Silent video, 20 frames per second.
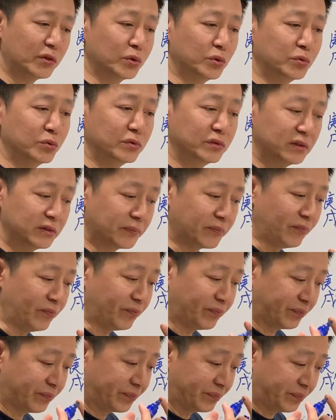to
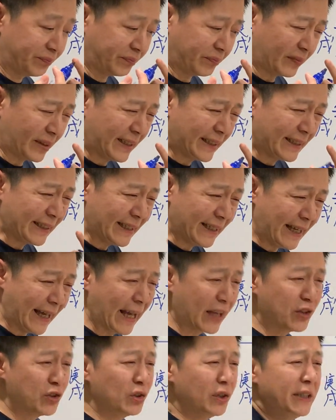
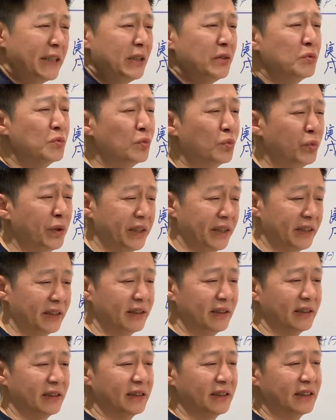actually read
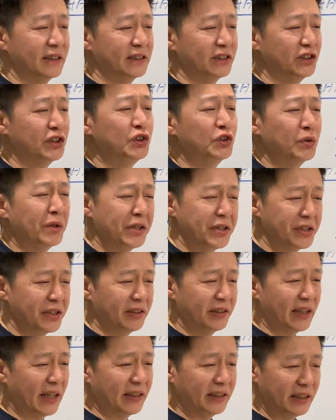
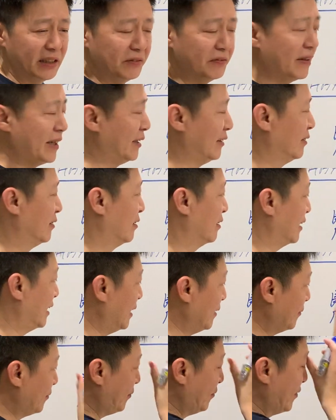situation and event.
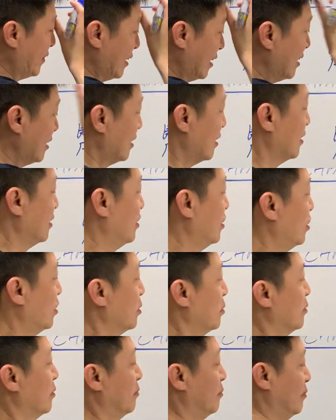Okay.
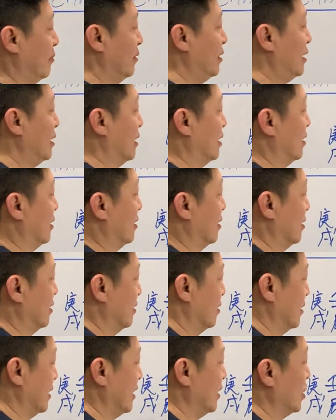
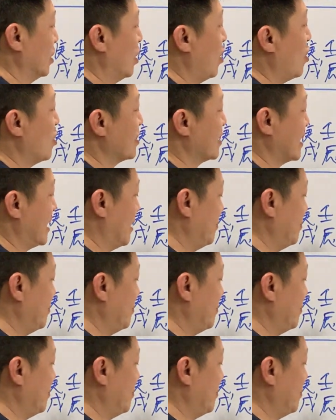Okay, the ox